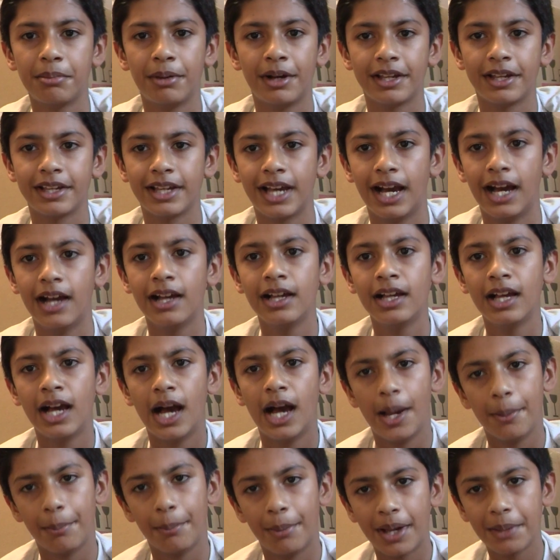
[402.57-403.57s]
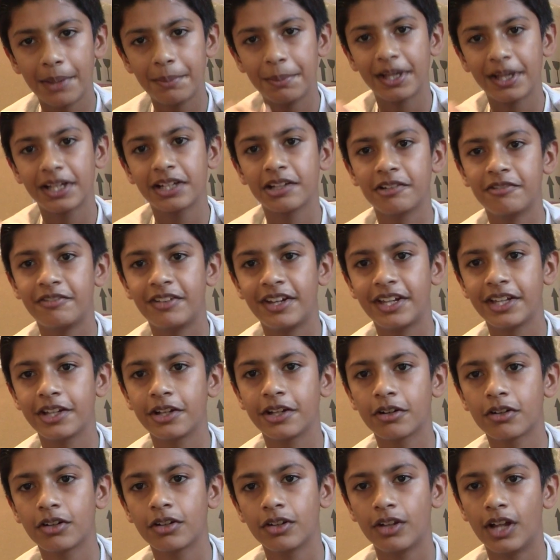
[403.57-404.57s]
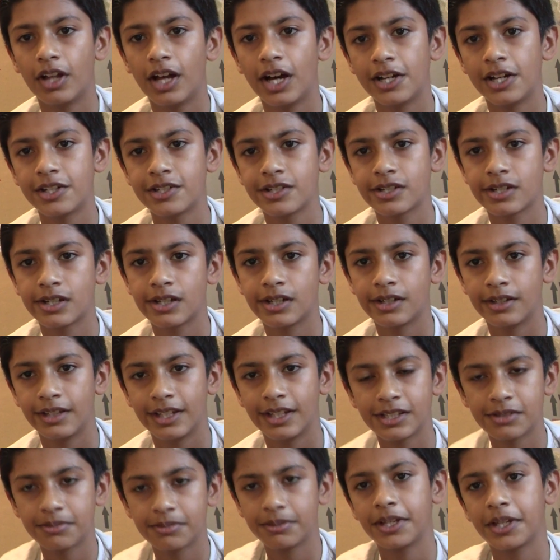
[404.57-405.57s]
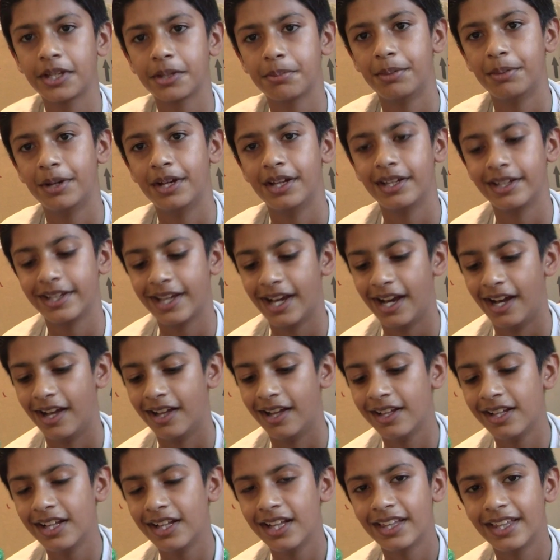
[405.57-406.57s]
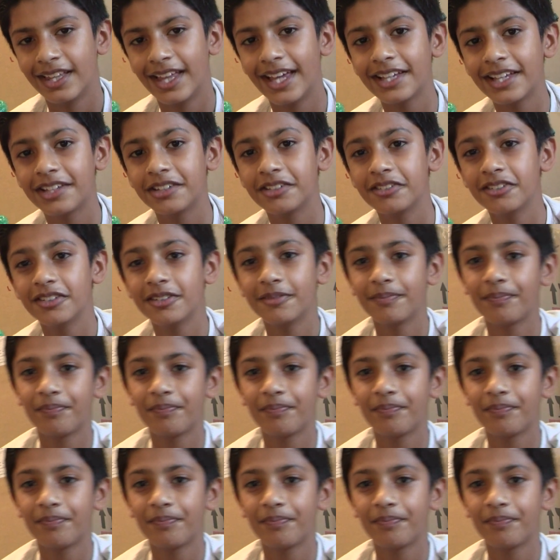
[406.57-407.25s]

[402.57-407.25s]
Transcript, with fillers: But yeah, I might make a video collage this week. But yeah, thank you.